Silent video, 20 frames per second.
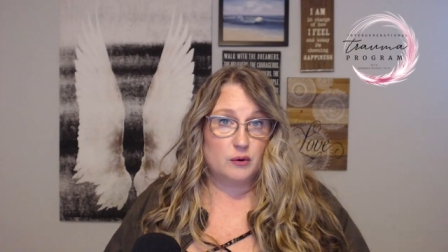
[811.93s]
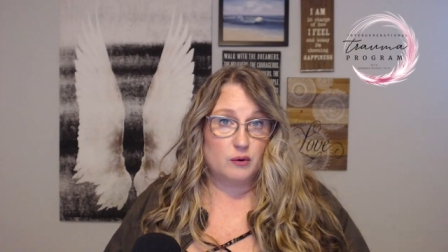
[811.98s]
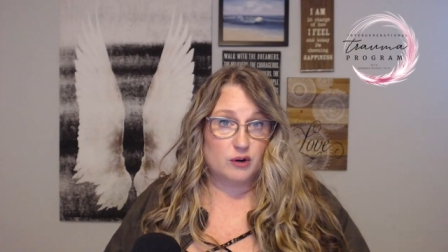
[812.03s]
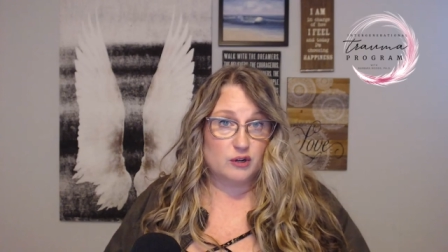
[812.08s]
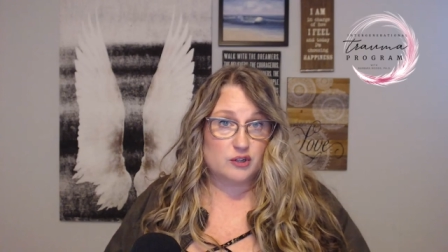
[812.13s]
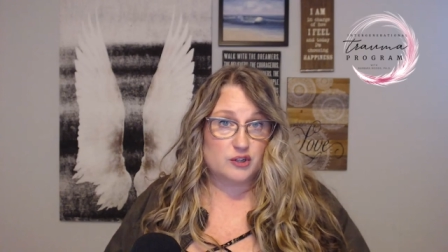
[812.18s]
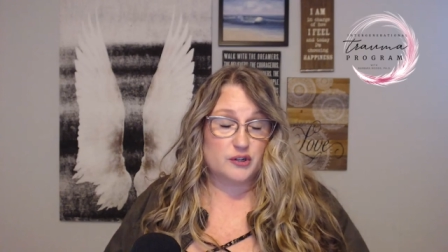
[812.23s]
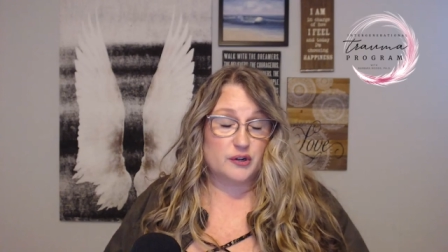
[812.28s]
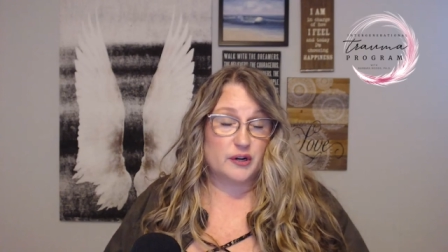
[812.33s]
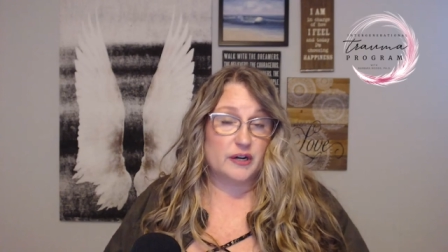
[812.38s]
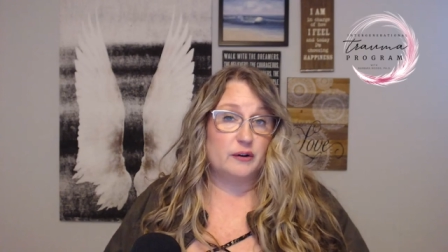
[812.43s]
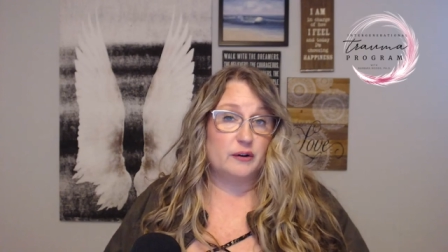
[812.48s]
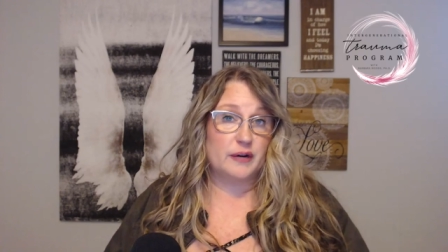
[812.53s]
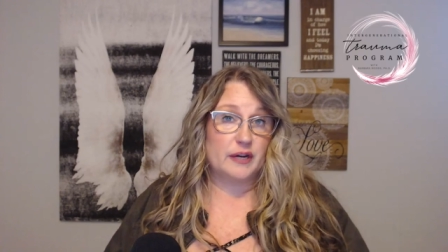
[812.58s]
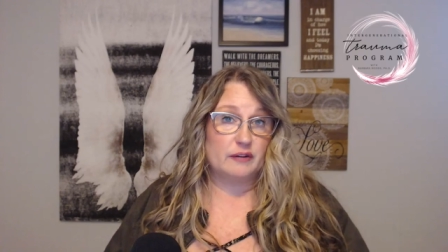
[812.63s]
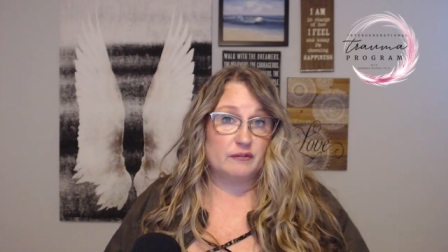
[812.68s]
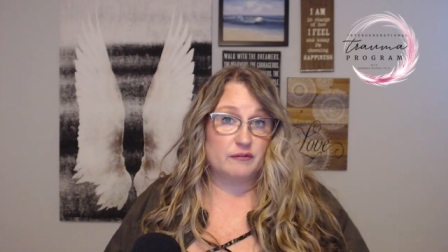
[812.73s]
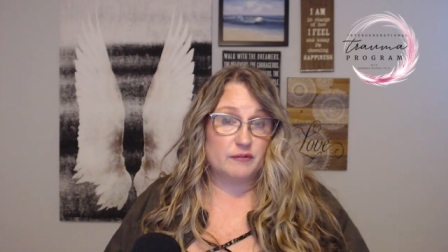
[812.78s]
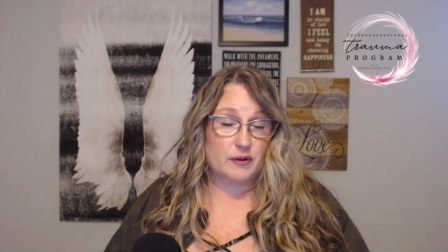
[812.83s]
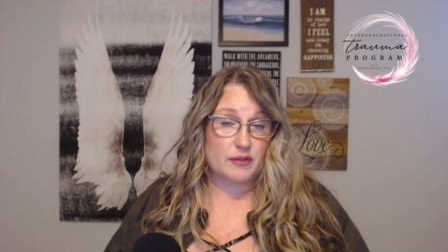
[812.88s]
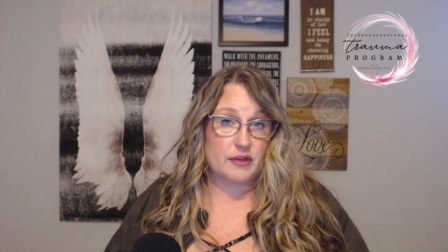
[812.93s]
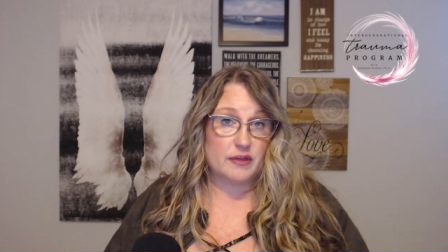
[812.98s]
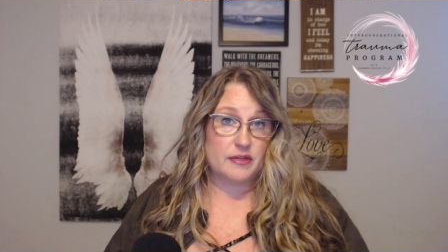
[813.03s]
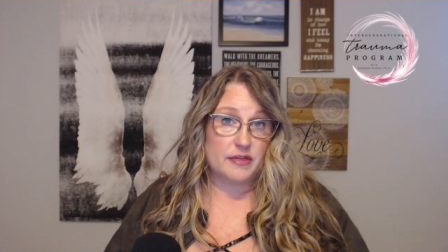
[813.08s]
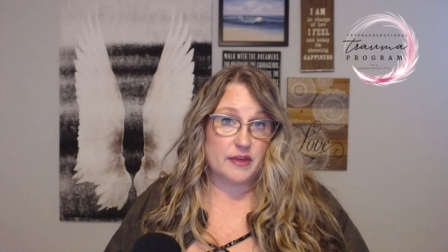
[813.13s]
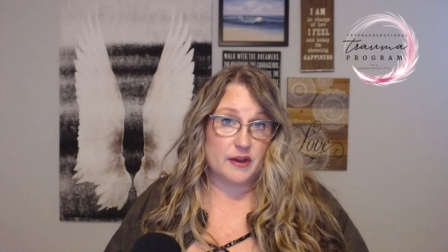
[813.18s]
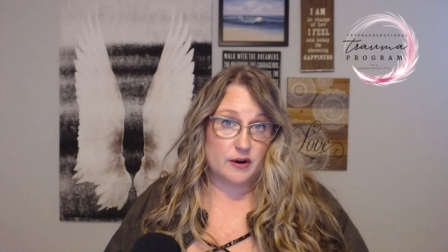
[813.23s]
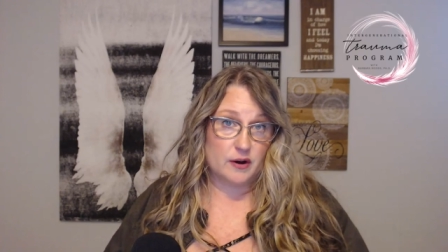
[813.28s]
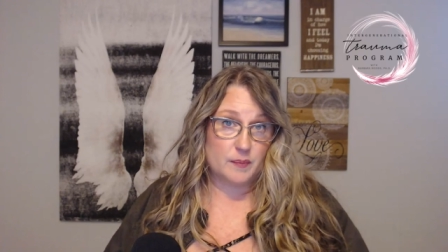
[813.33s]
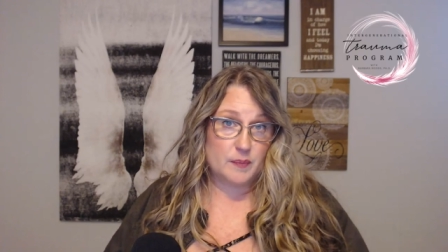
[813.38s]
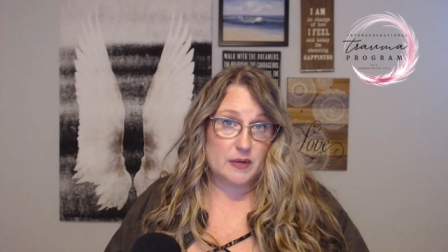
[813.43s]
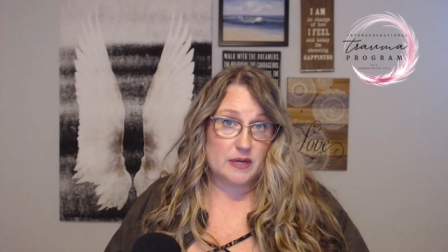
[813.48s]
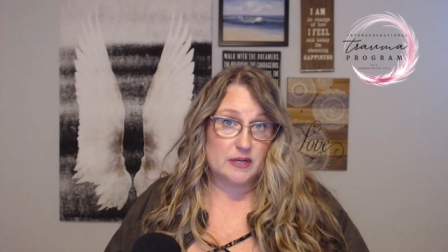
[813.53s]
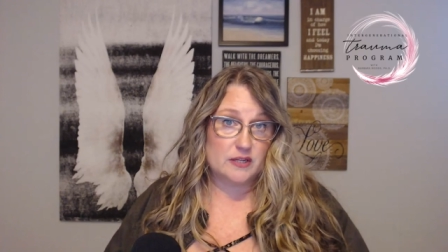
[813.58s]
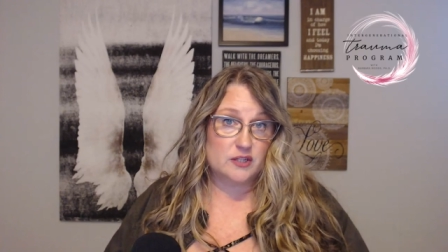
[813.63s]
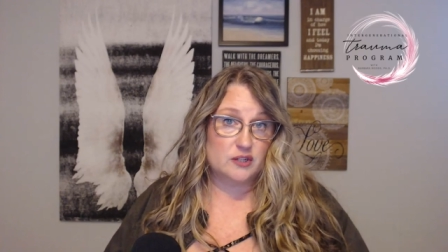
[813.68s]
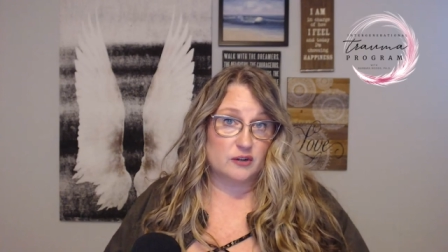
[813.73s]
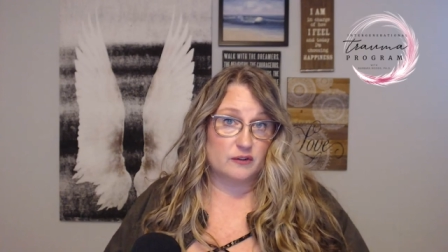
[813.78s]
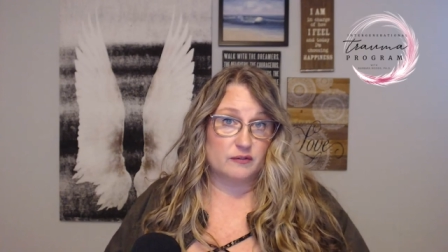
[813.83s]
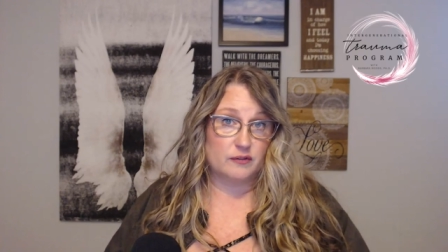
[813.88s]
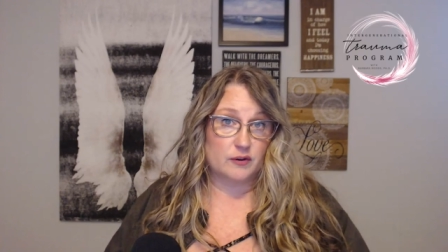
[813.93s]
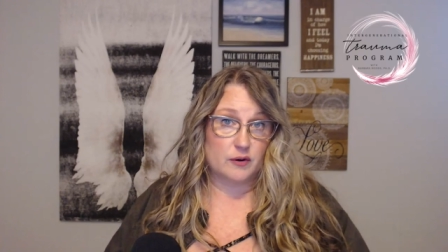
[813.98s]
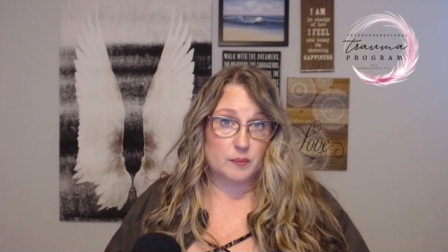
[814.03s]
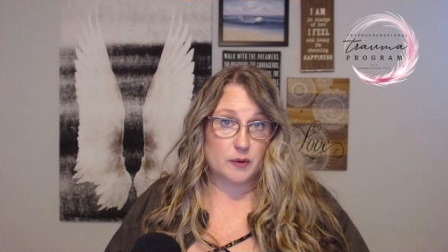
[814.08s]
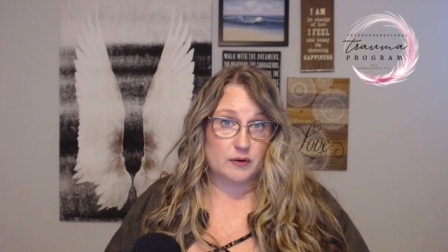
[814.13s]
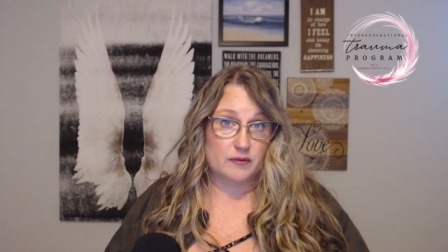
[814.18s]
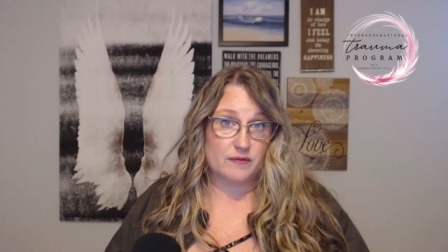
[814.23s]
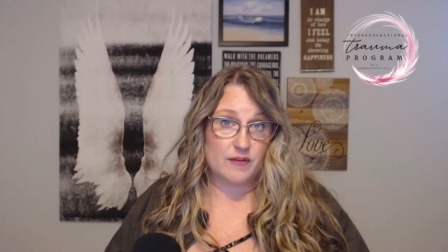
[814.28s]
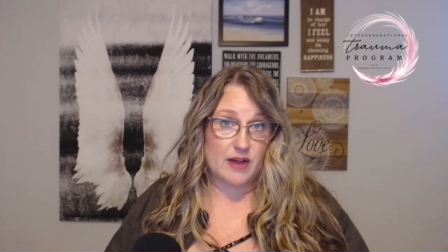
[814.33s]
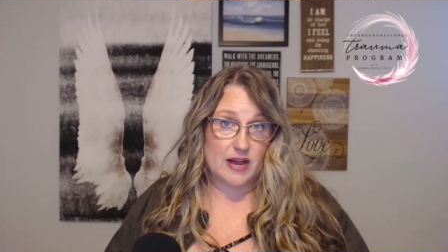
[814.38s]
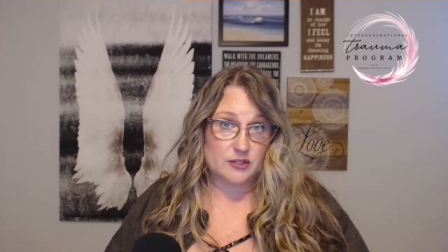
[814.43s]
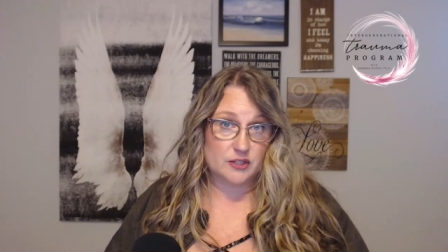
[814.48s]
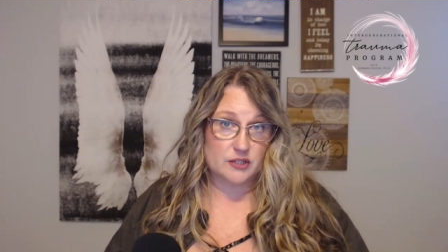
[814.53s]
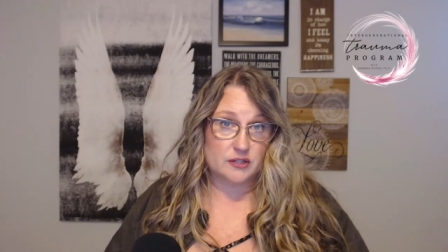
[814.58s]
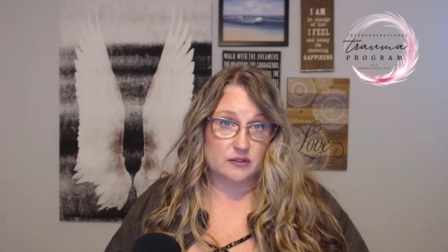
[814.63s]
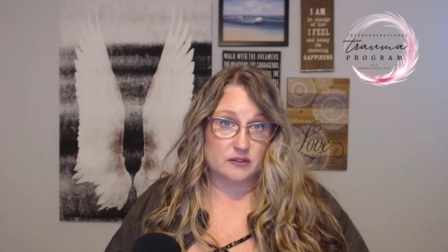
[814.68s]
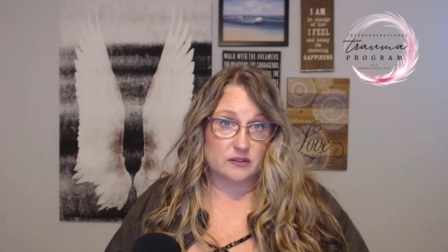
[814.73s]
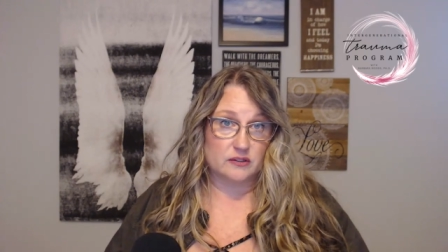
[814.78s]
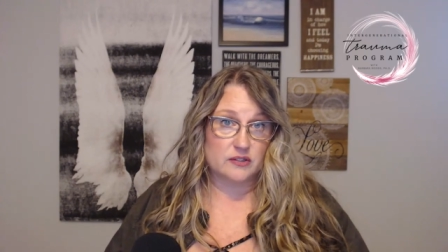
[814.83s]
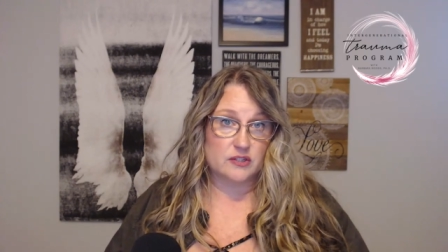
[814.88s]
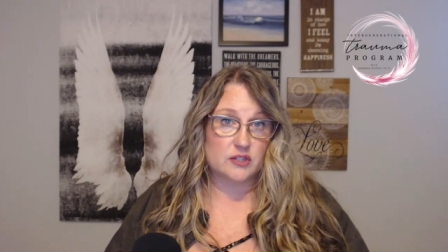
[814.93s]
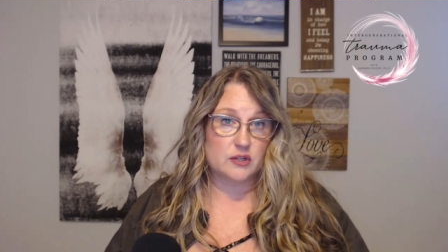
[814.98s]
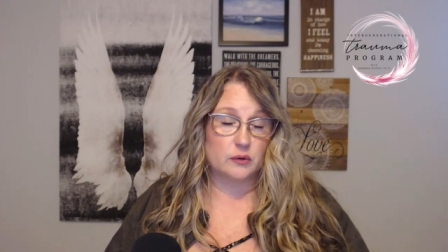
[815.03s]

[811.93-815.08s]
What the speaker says: or triggering for the therapist or for professionals.